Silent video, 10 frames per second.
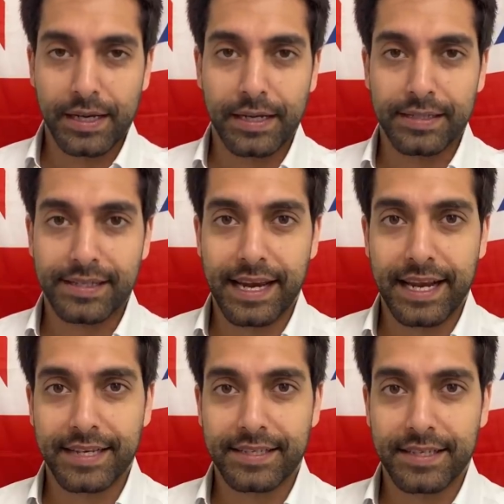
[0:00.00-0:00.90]

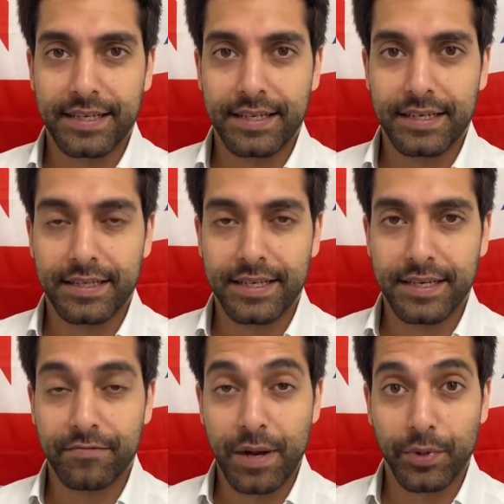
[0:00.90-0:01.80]
select
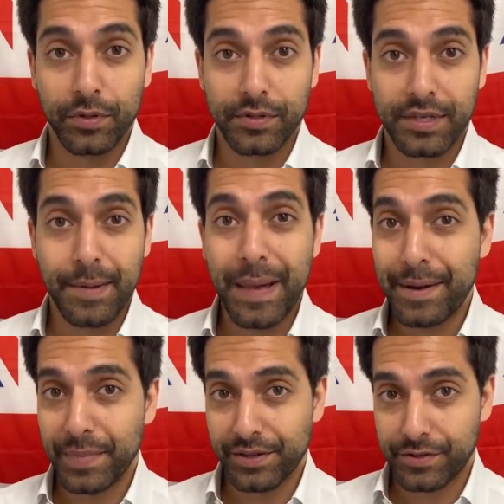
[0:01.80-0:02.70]
the Rebels
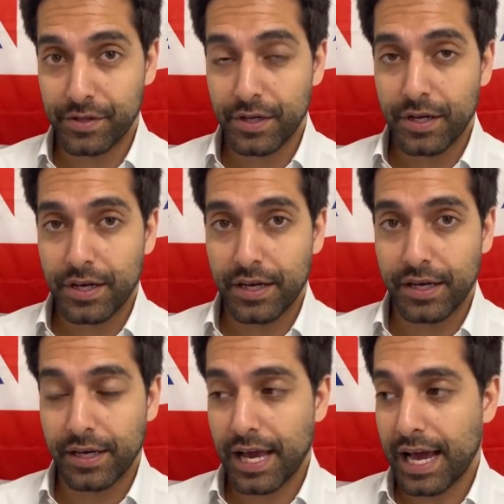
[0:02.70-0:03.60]
amendment,
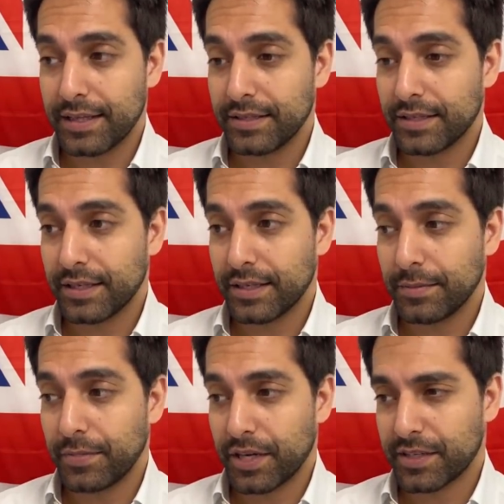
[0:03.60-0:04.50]
and
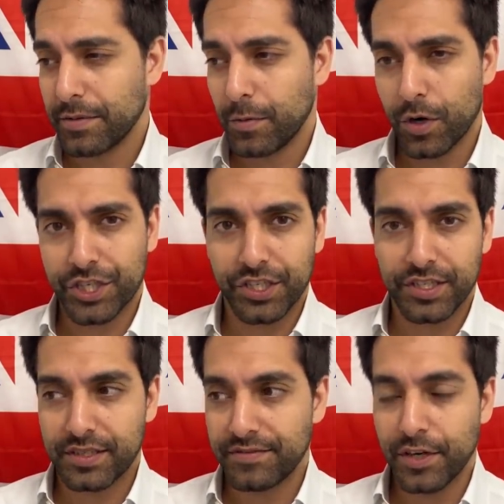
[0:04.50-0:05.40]
by the time you watch
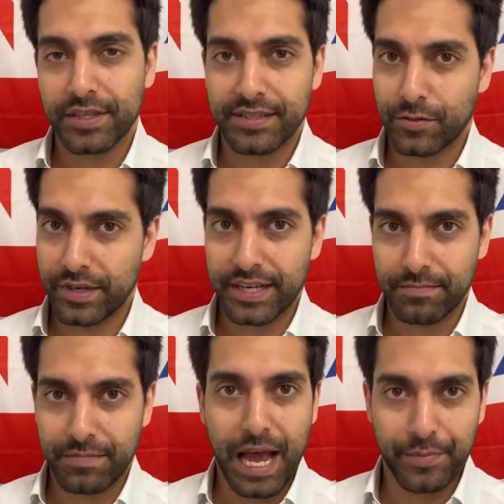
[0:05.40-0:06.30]
this, the vote has already
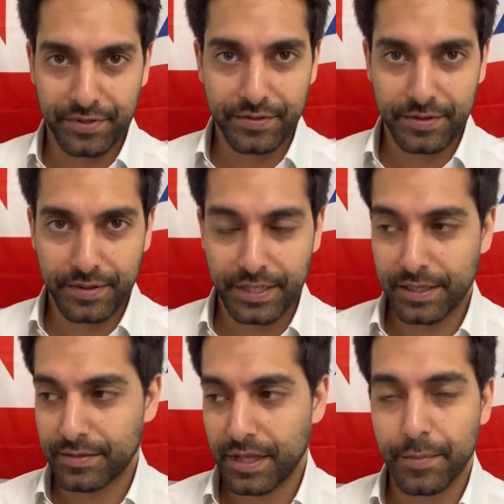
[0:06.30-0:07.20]
happened,
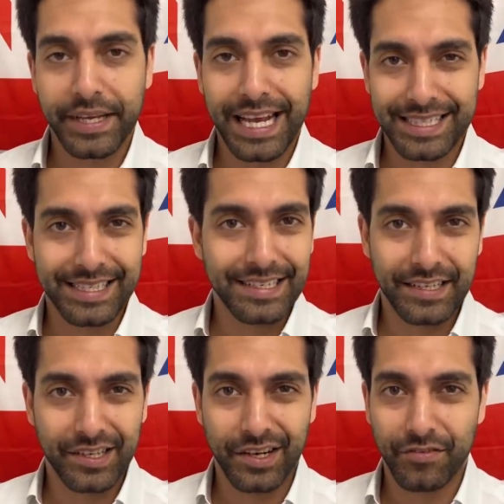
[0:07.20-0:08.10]
so I'm guessing that
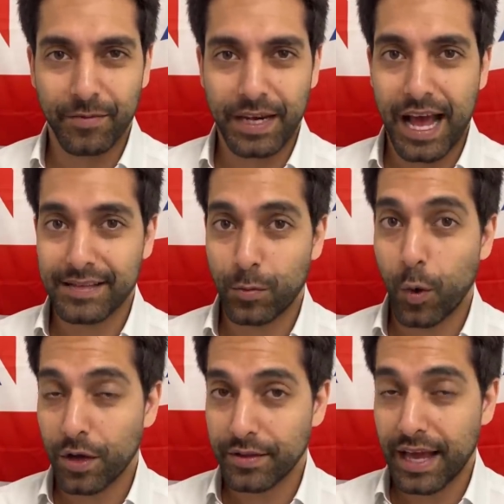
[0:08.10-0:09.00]
the government has
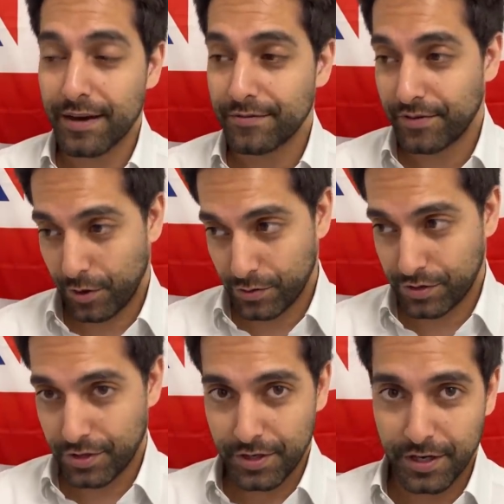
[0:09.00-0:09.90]
won that vote,
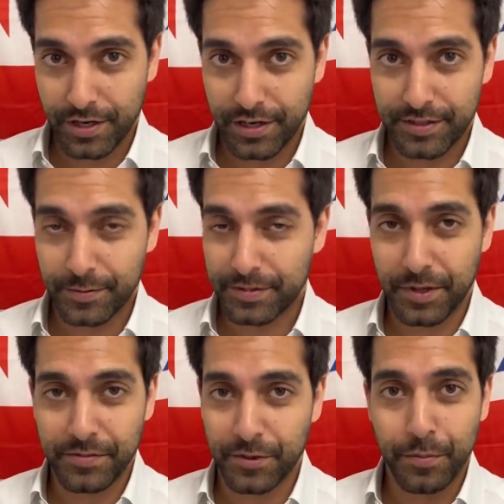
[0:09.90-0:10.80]
unless it's
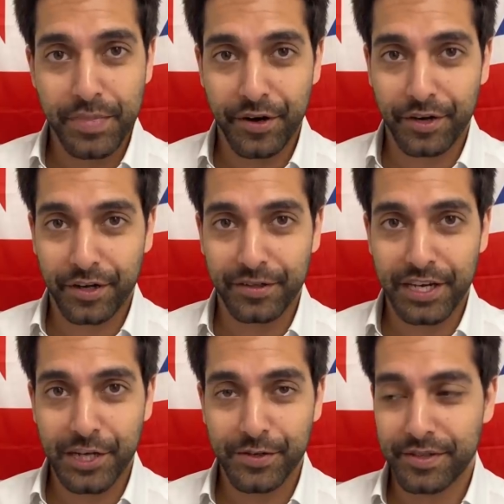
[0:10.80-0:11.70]
some sort of miracle they
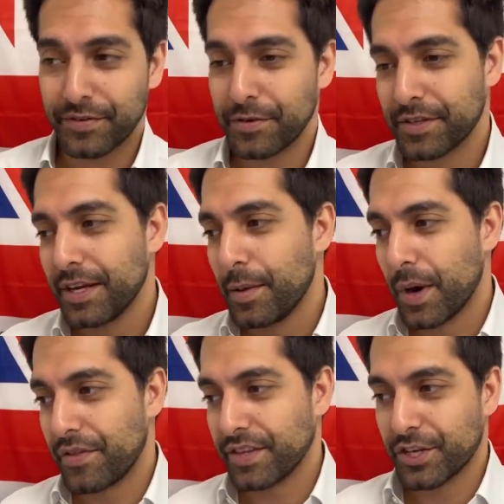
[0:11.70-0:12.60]
lose the vote. But
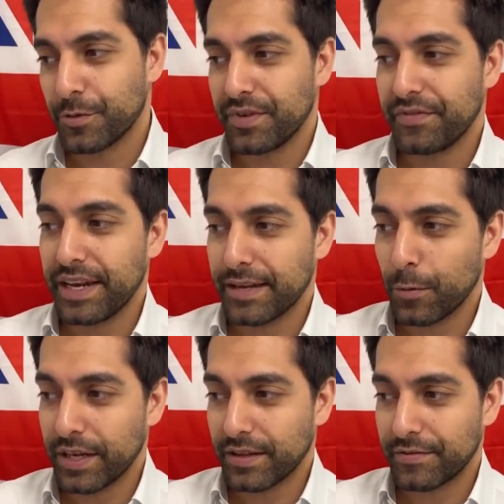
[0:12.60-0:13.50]
I think they should be
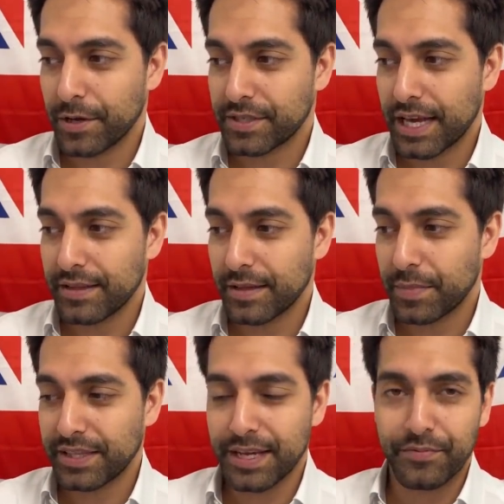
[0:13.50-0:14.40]
winning the votes, and
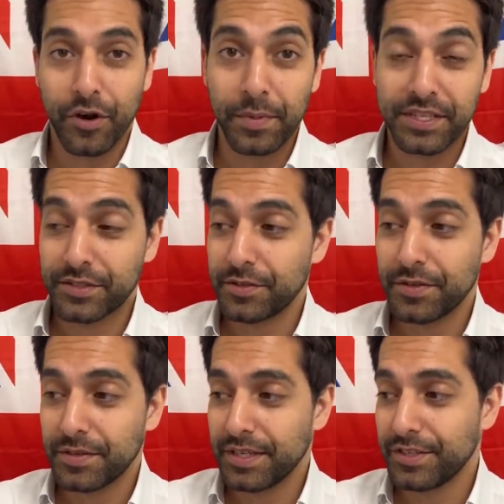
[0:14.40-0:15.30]
but they promised to
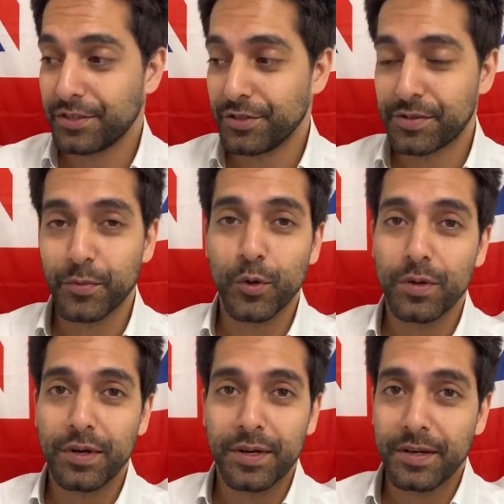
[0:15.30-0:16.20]
introduce more
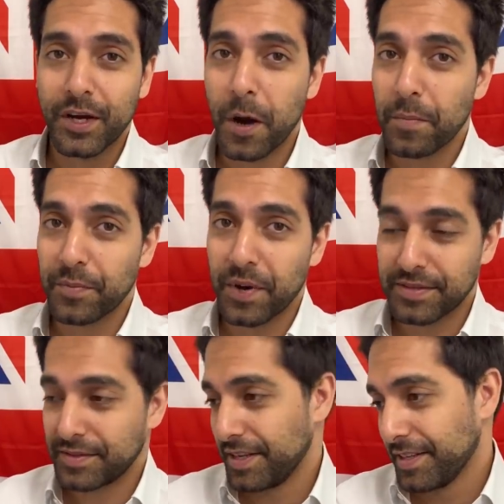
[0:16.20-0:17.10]

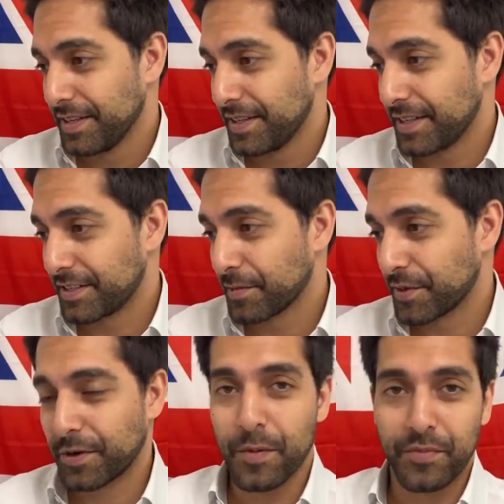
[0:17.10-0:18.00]
compromise, some sort
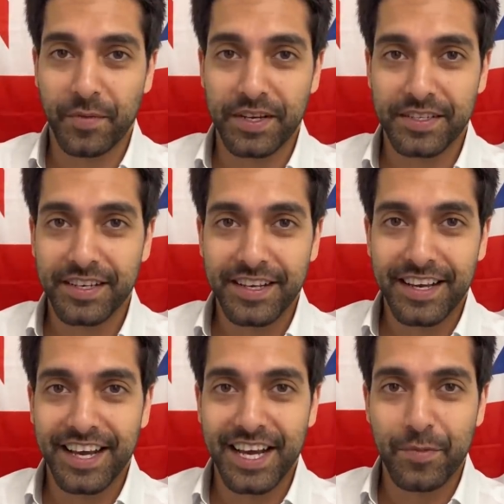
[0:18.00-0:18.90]
of compromise.
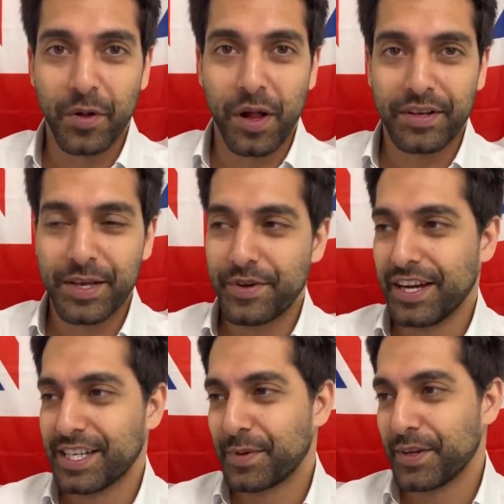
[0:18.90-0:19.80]
Well, I'll keep you
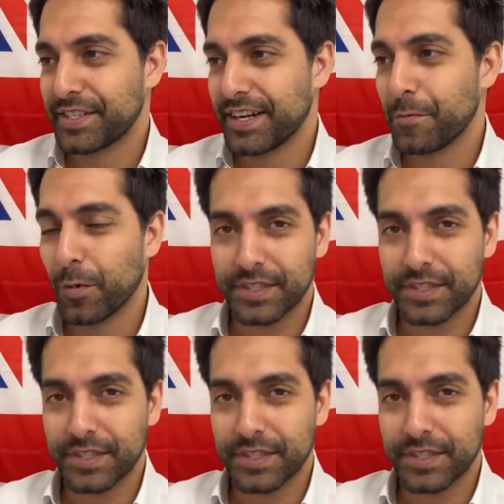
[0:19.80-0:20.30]
guys posted on what's